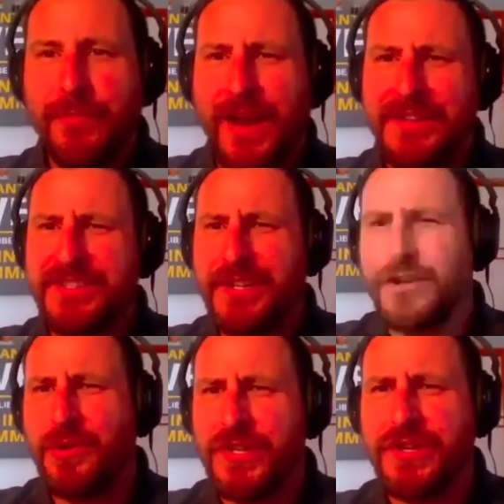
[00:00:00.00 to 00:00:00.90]
I see
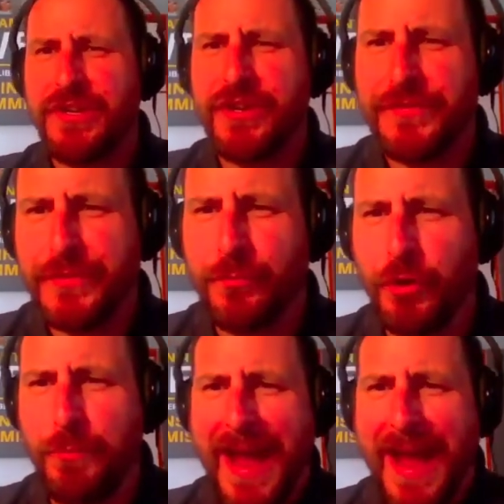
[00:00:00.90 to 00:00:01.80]
a question here from
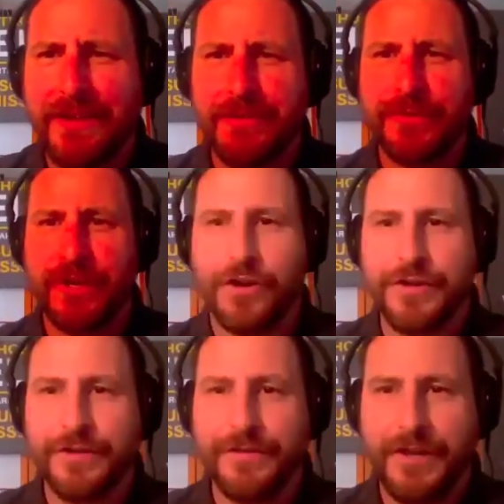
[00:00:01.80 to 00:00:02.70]
Will Patton
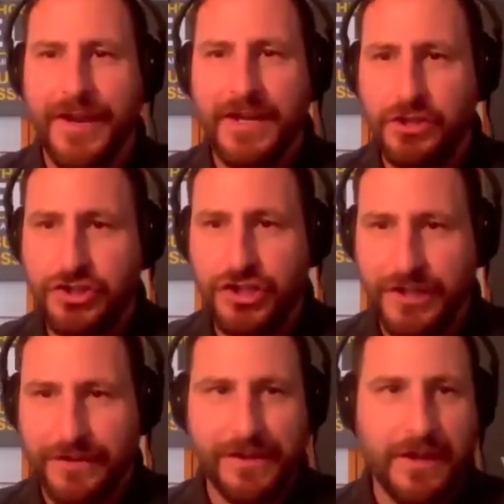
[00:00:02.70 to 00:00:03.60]
regarding the
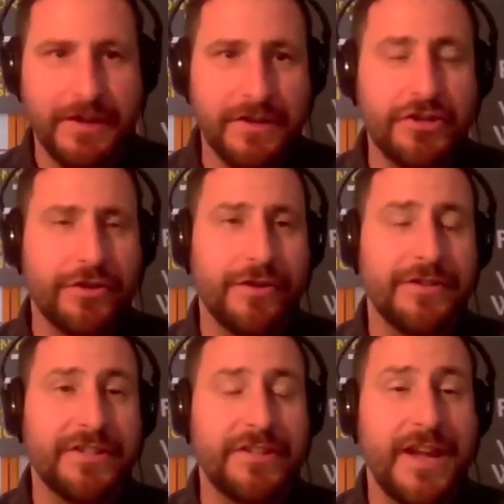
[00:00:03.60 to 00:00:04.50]
AG and the gun
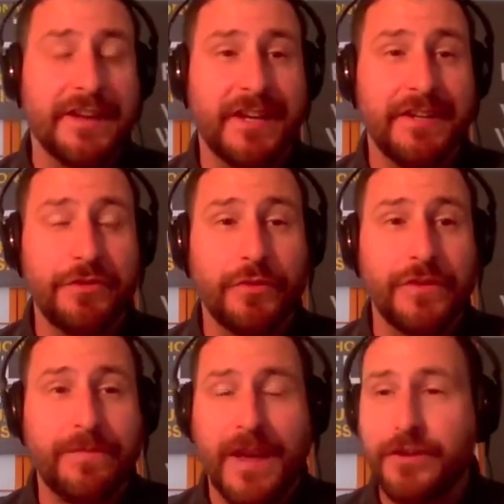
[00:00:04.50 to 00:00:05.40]
insurance. And yes, I do
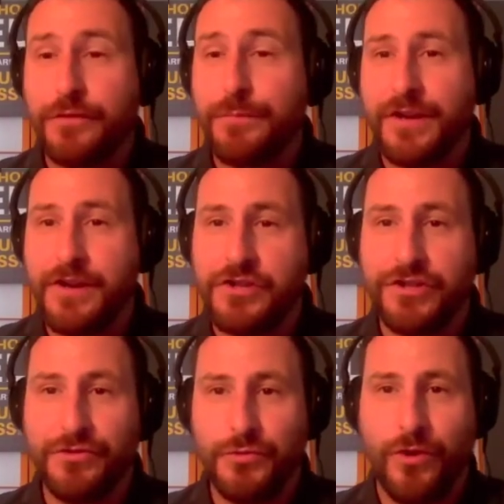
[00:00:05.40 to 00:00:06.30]
believe that could be an
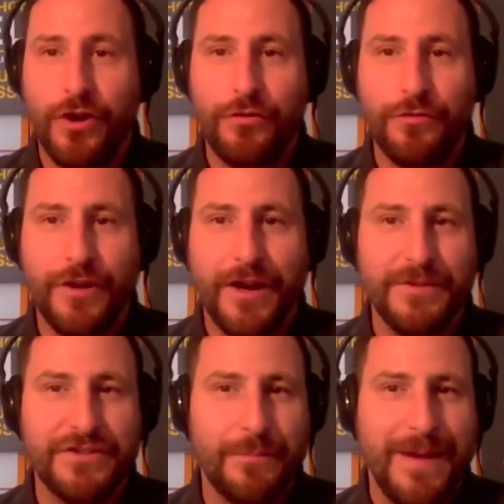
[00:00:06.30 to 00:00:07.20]
issue as well,
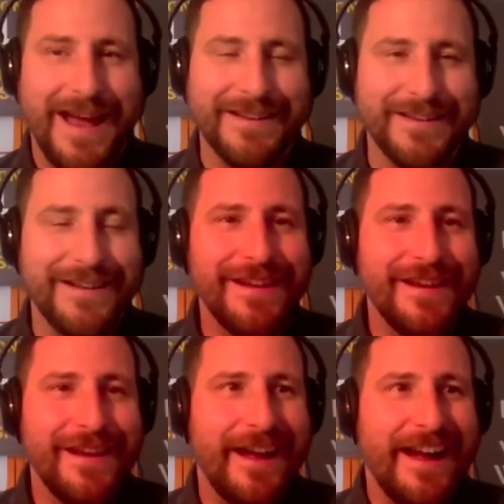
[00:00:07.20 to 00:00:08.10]
Mr. Patton.
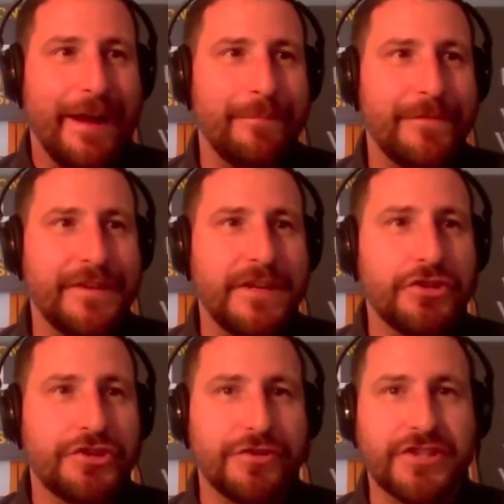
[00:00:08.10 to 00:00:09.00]
The
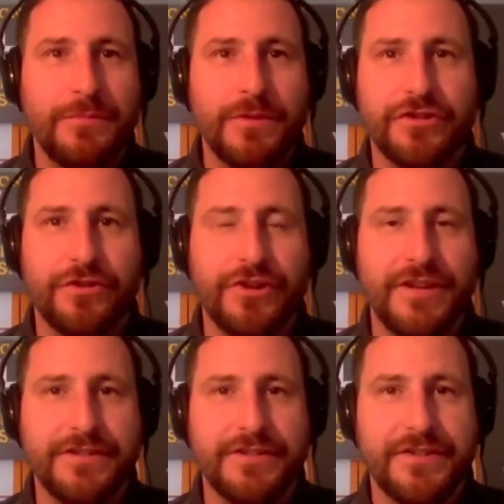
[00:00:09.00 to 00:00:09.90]
insurance commissioner
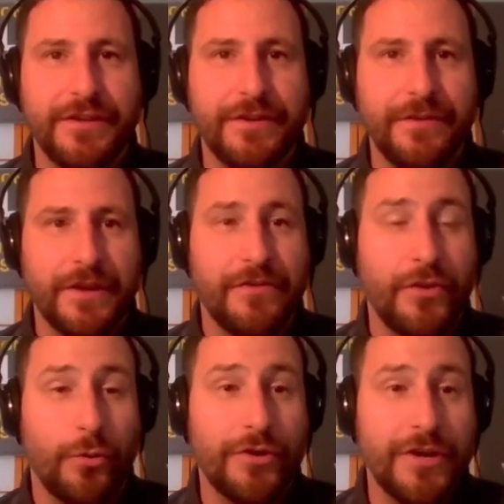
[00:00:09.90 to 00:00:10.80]
is the
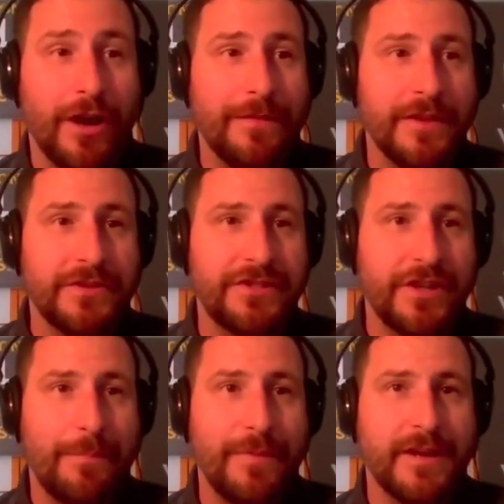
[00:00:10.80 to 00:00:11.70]
authority on this
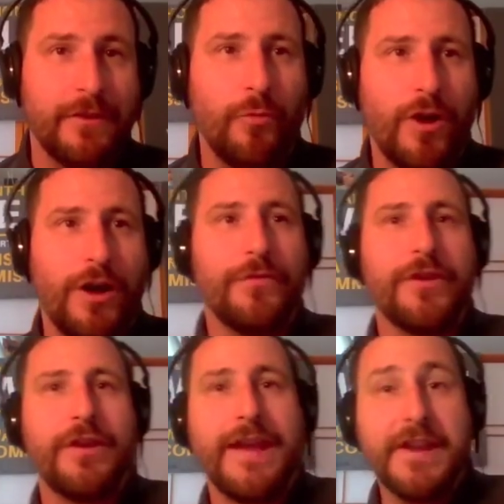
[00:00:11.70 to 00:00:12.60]
topic. And while
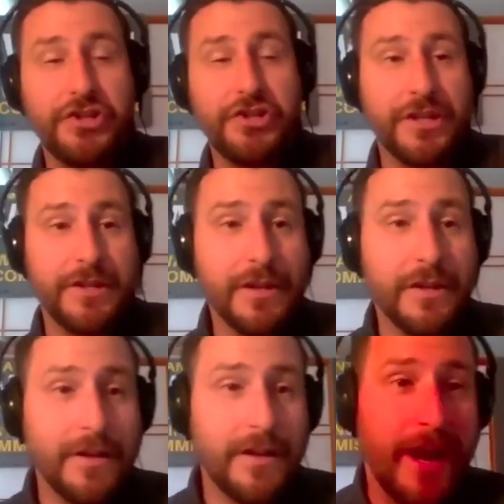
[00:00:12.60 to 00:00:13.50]
the AG,
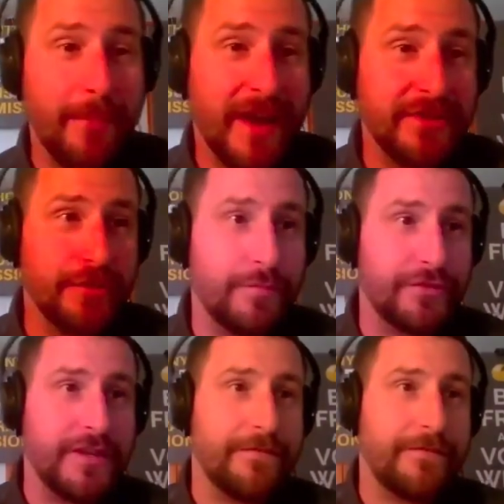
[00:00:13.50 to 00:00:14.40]
I do
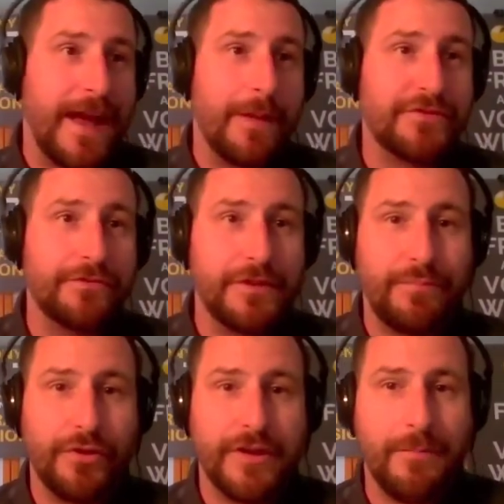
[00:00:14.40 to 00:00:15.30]
believe, absolutely
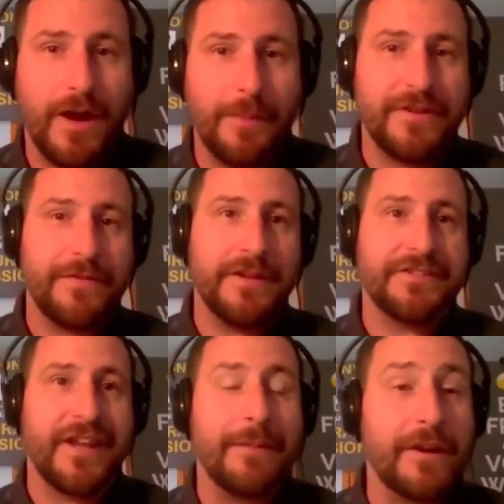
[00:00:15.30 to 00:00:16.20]
put him up to
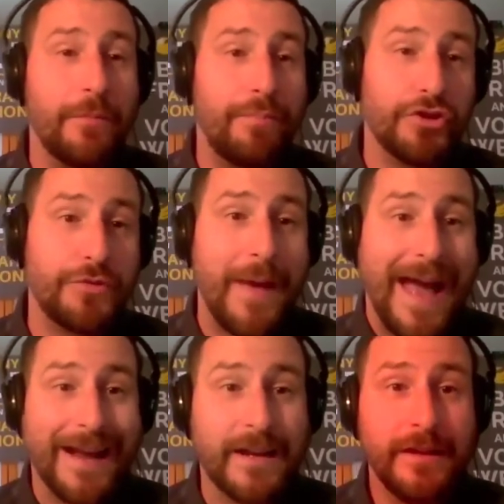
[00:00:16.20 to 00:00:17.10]
this, I'm going to push
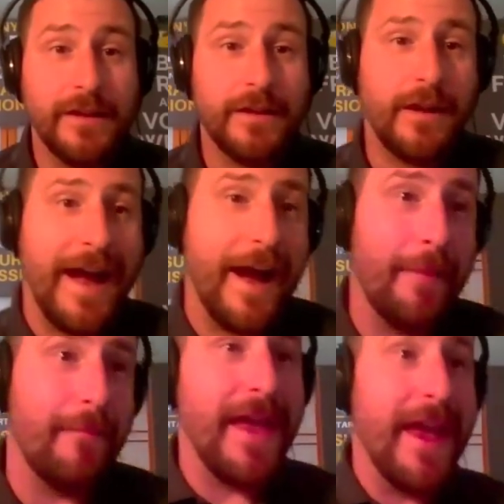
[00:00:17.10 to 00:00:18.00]
back.
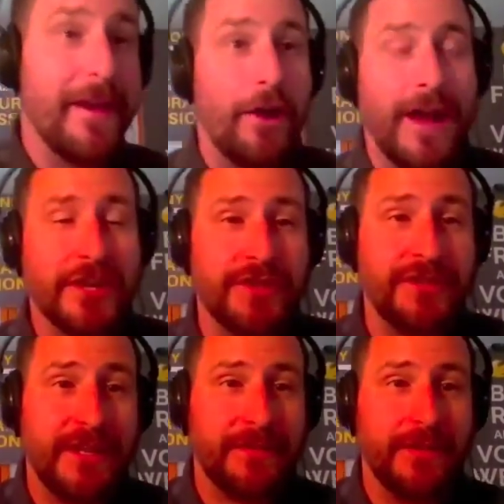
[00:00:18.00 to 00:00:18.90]
And I'll actually
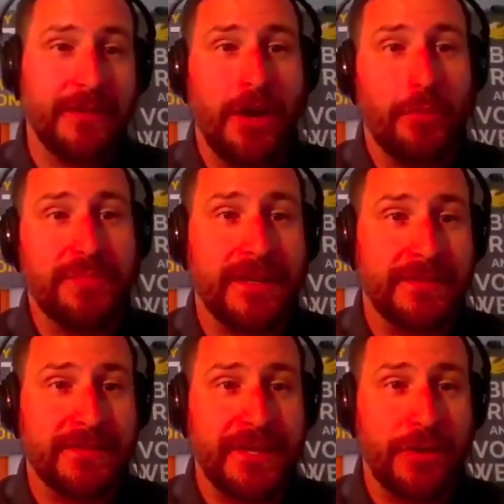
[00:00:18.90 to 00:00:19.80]
help take
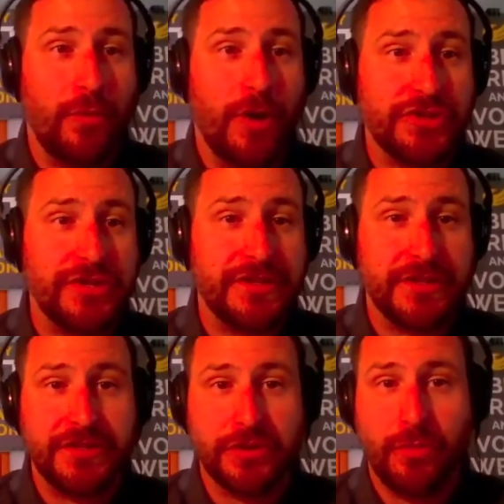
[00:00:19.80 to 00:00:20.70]
the state of
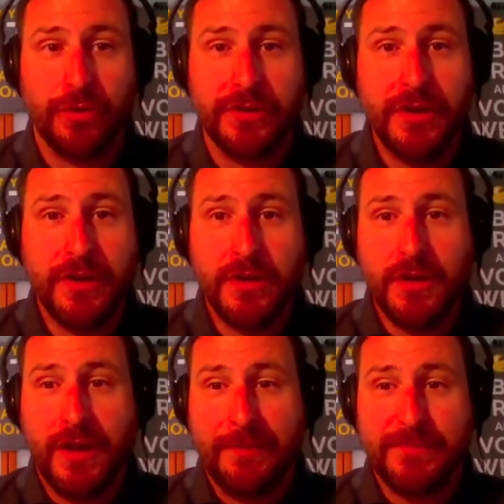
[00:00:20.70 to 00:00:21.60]
Washington to court
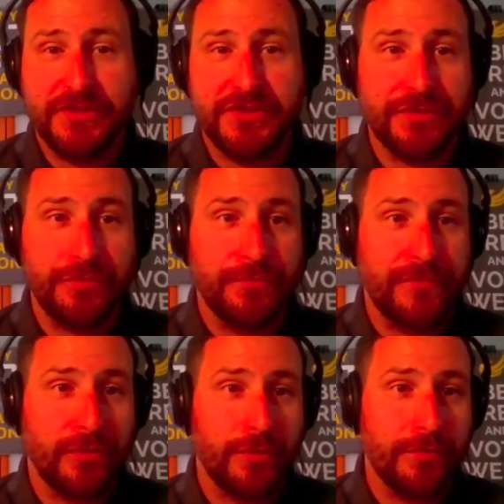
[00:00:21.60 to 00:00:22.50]
to sue
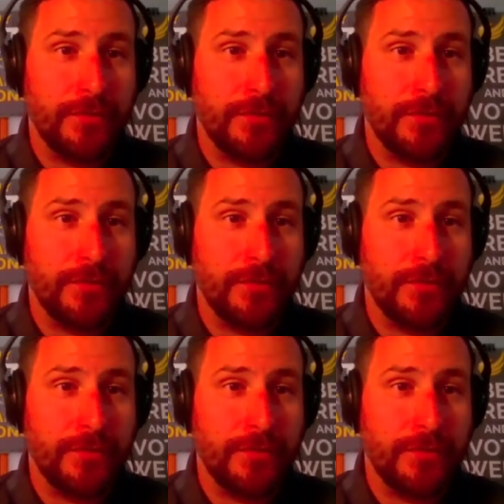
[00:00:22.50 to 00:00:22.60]
for